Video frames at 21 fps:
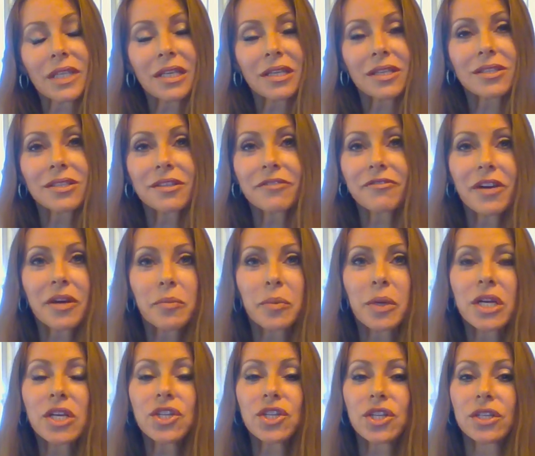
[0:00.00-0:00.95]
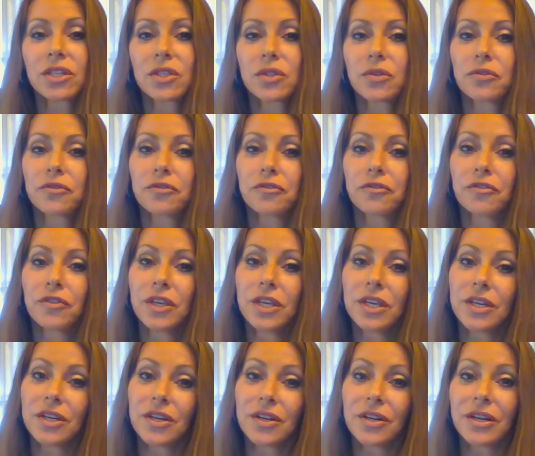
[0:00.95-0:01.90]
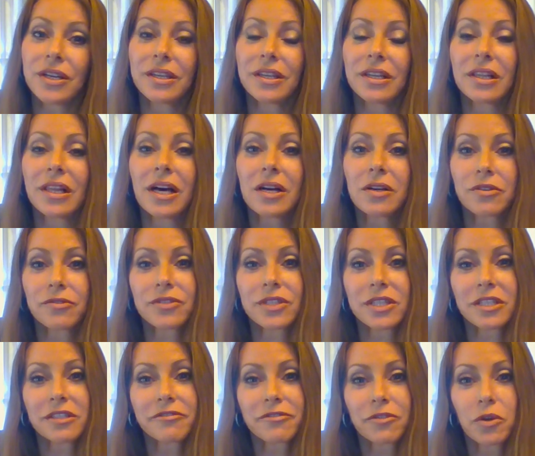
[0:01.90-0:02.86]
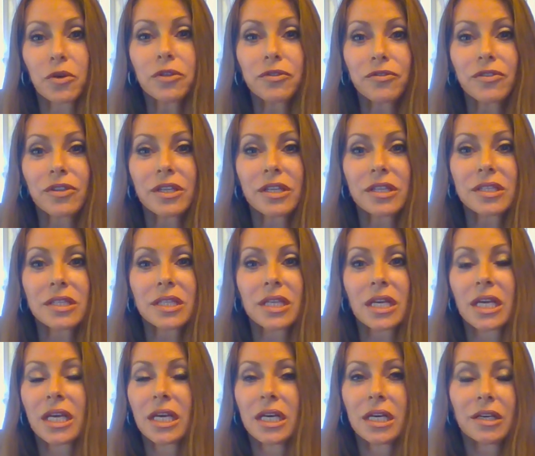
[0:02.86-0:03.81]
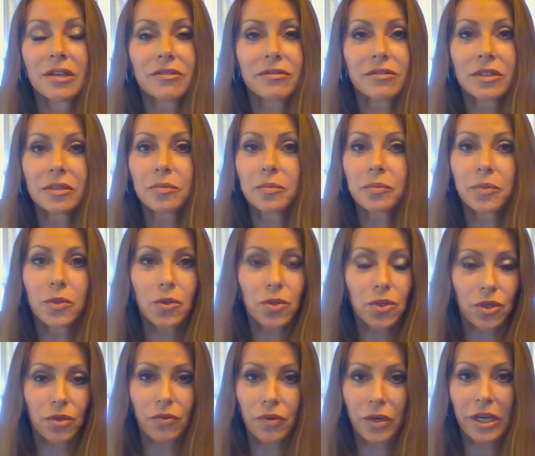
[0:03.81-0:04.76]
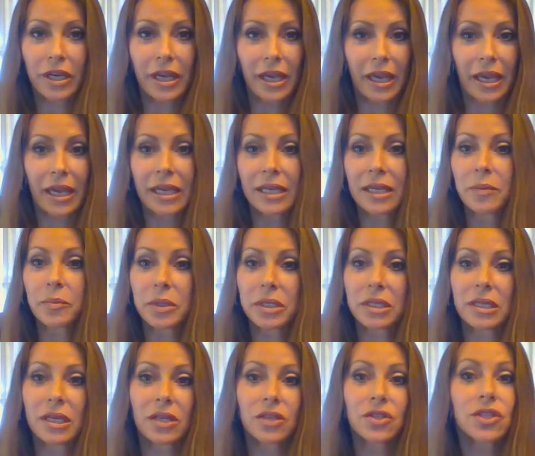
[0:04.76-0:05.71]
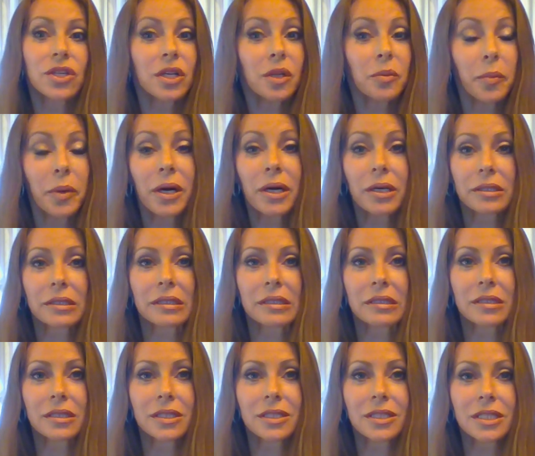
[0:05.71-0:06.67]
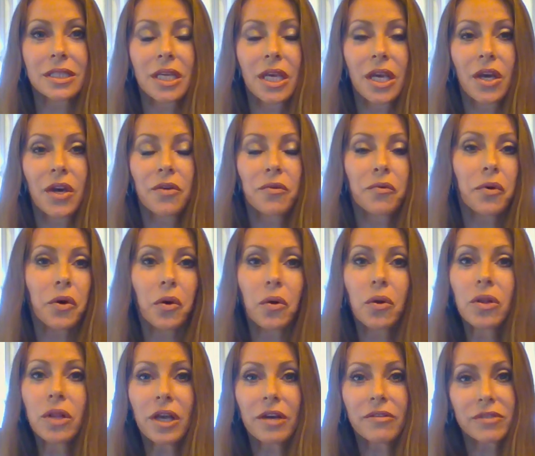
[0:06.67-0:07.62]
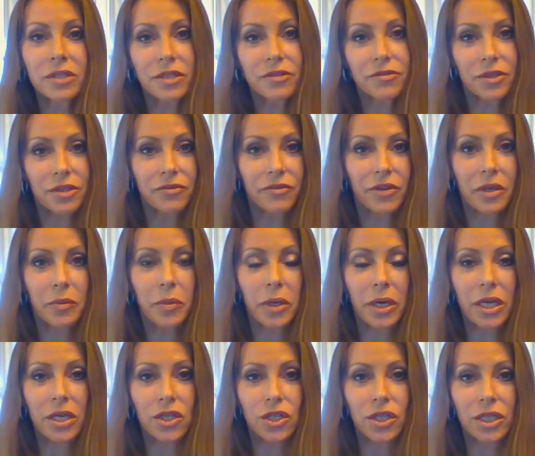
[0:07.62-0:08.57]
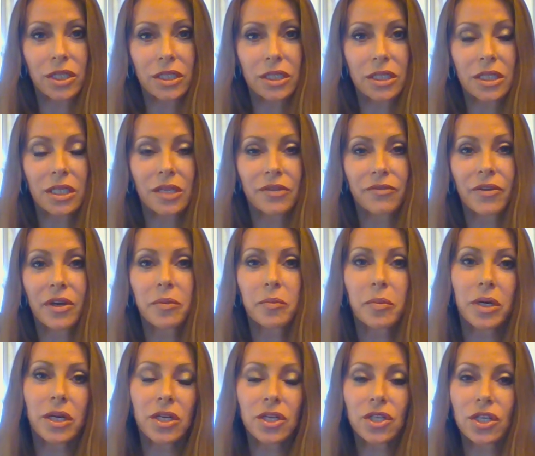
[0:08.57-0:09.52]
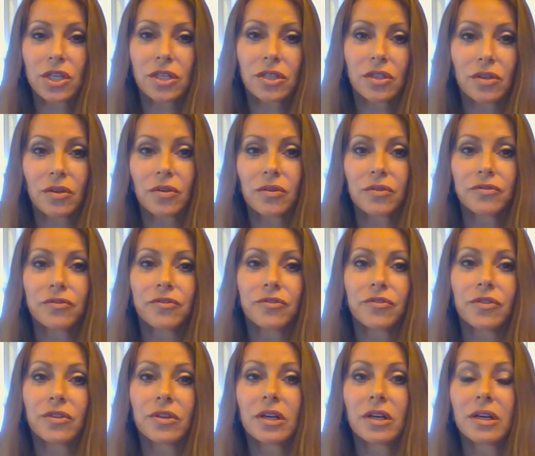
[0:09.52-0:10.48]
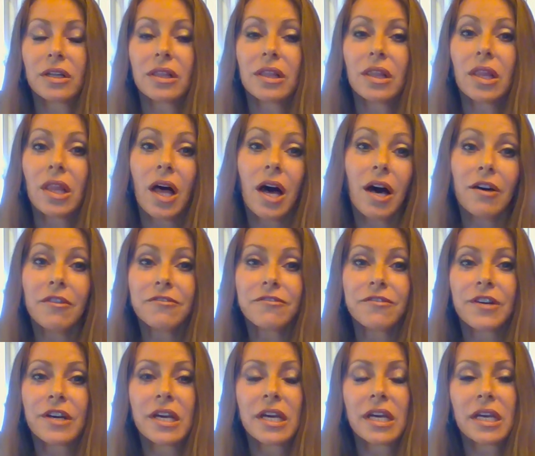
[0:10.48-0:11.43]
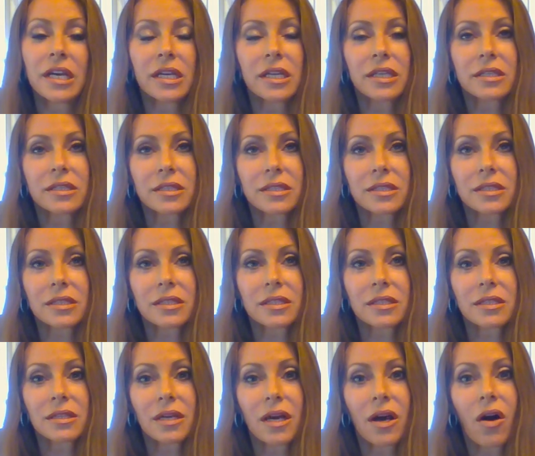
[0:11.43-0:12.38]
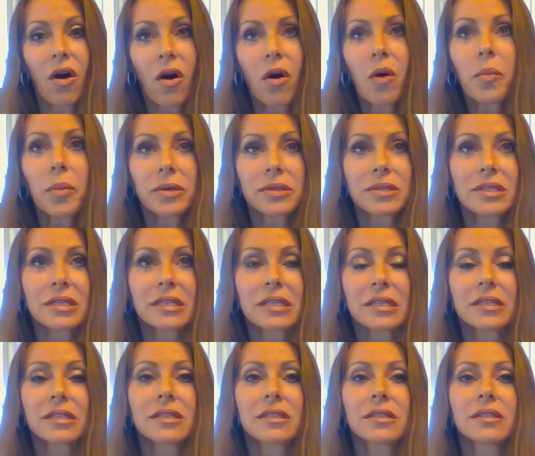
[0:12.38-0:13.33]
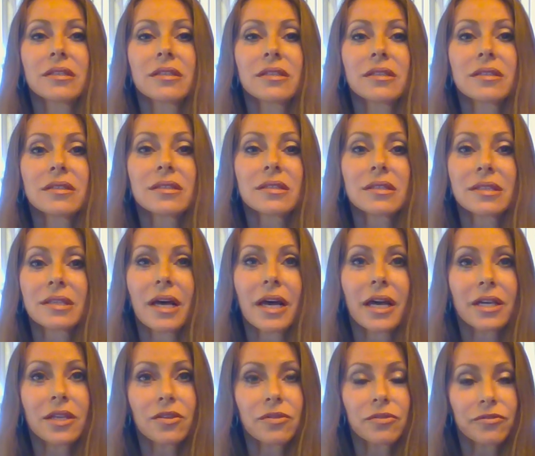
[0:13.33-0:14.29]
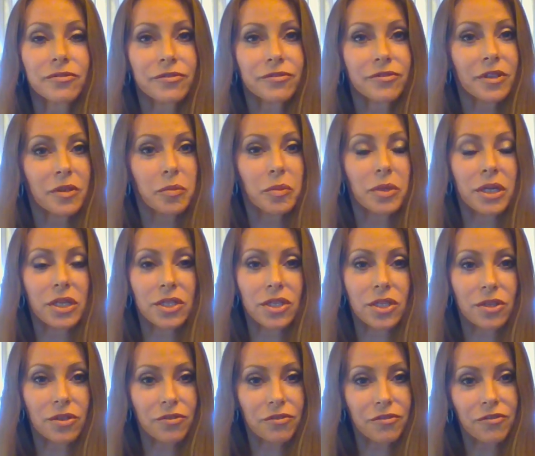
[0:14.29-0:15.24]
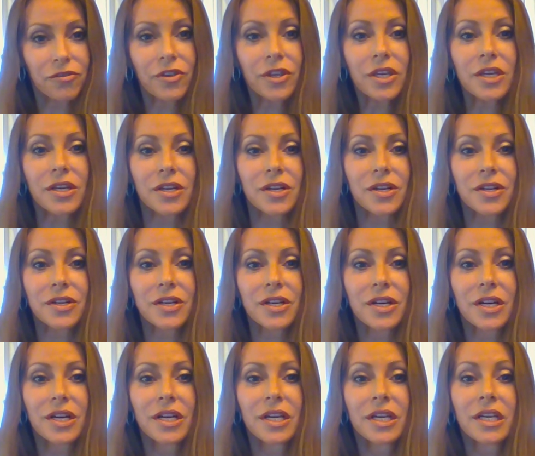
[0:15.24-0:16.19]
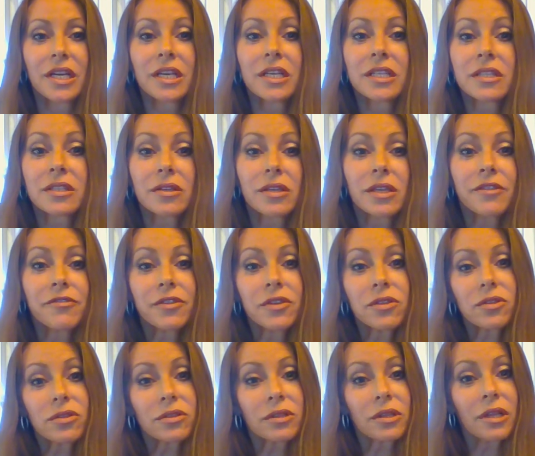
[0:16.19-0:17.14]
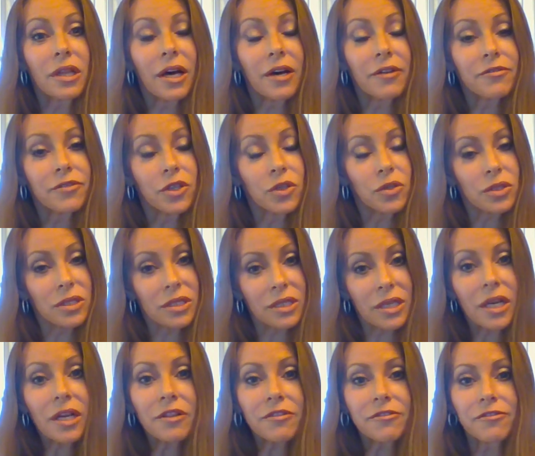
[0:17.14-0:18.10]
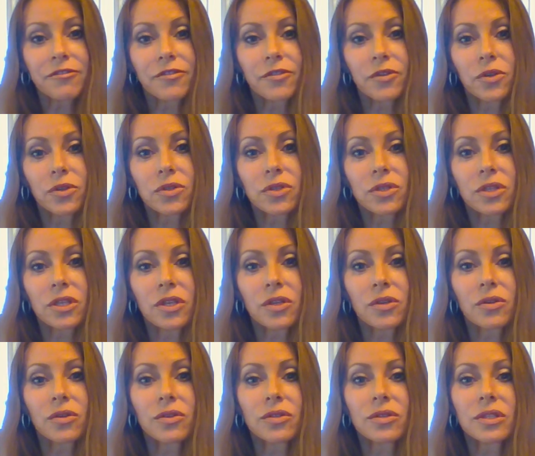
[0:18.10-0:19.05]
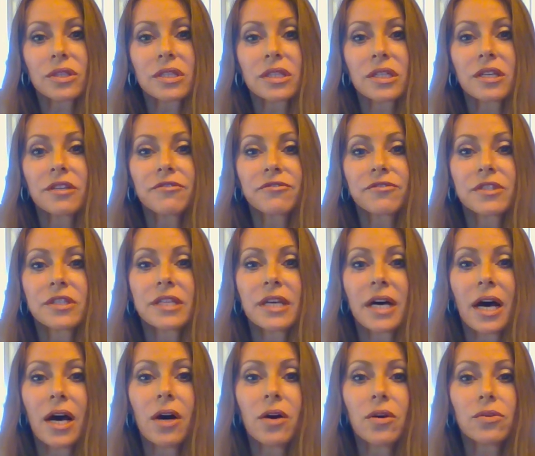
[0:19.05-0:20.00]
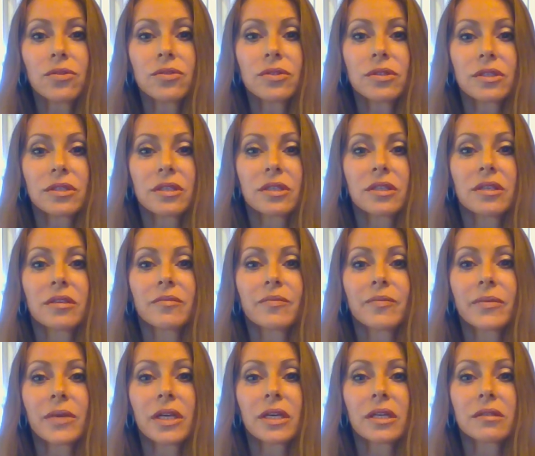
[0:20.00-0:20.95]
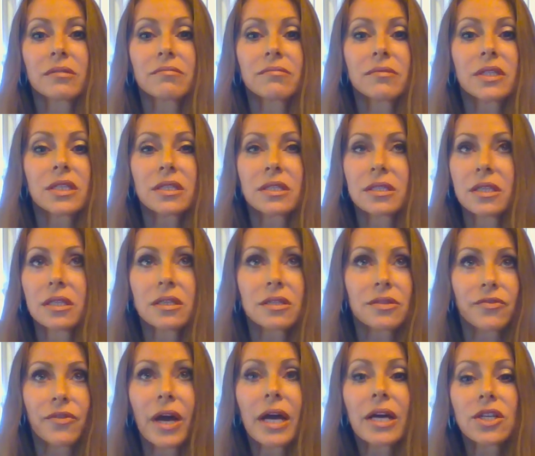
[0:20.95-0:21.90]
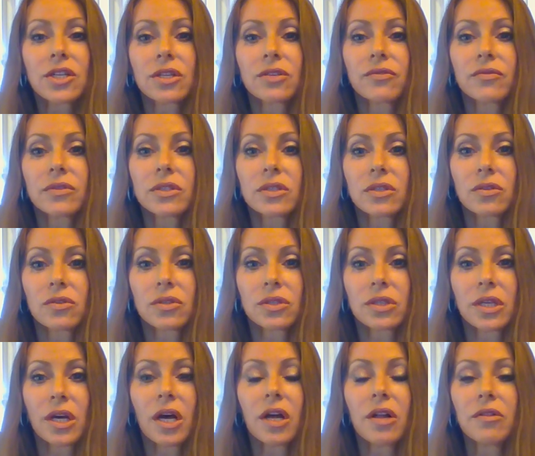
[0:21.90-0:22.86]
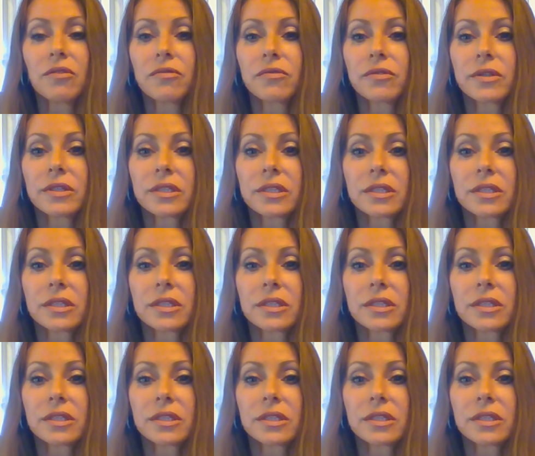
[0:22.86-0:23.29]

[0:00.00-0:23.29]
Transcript: because the vibrations of fear and the lack of self-confidence will push away any potential partners. We all have a different vibrations, and vibration of love is opposite side of vibration of fear. So if you don't love yourself first, your self-doubt and dissatisfaction with yourself